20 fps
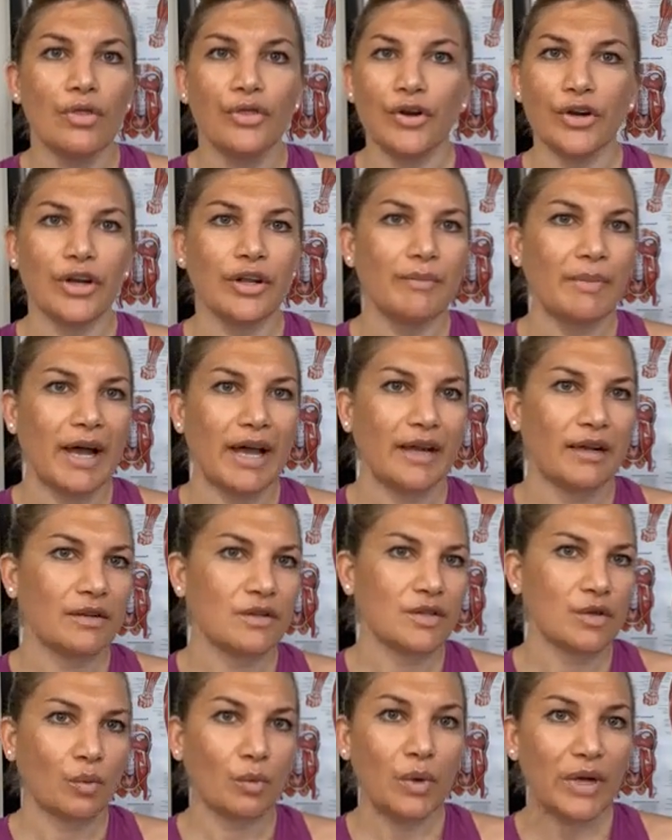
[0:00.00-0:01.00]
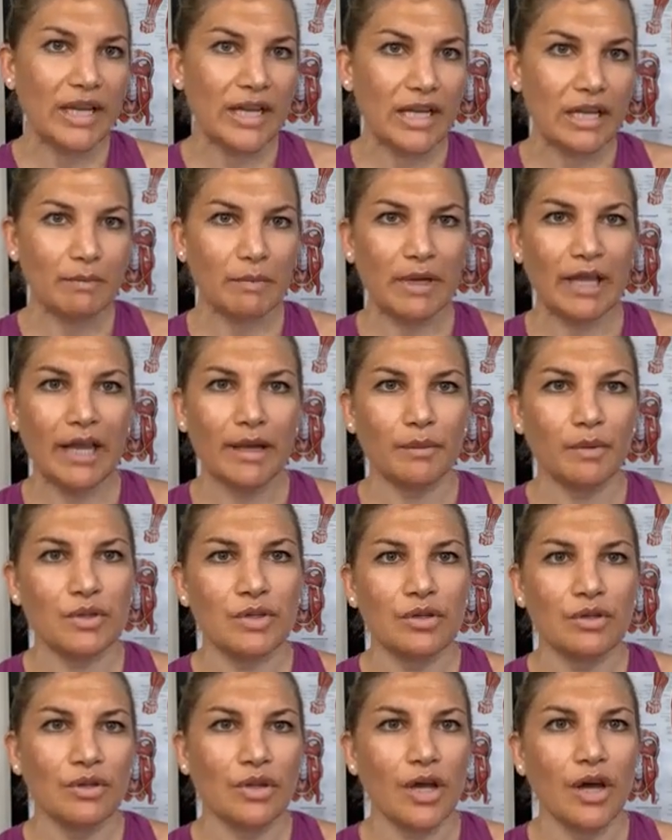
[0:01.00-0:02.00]
30 miles a week, be able
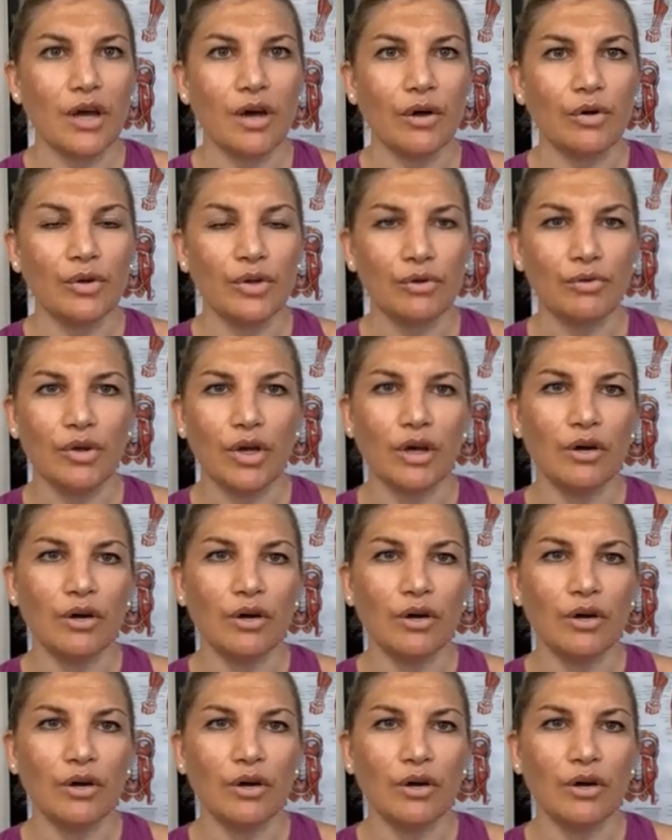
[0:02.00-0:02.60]
to go,